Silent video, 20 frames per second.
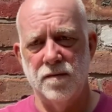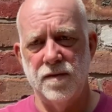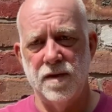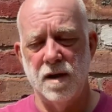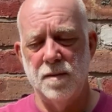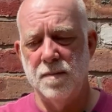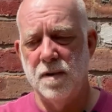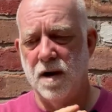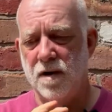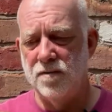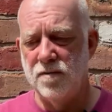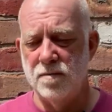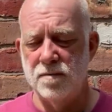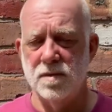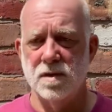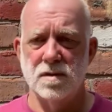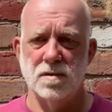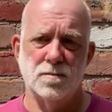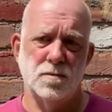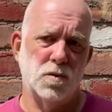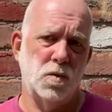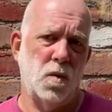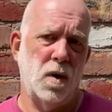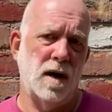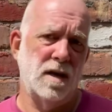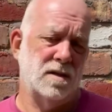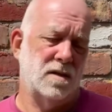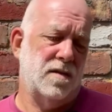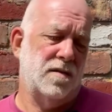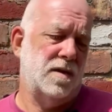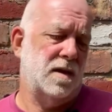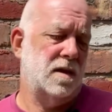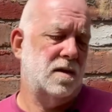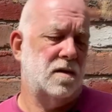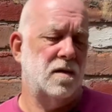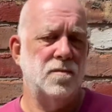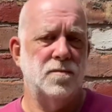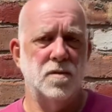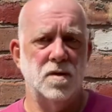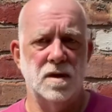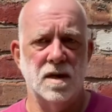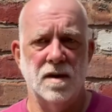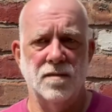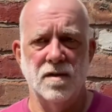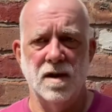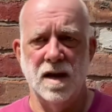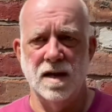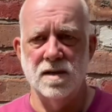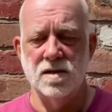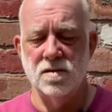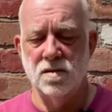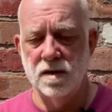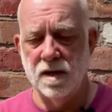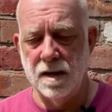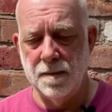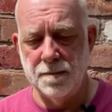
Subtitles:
apart from the twice I think I've put the other lens on it.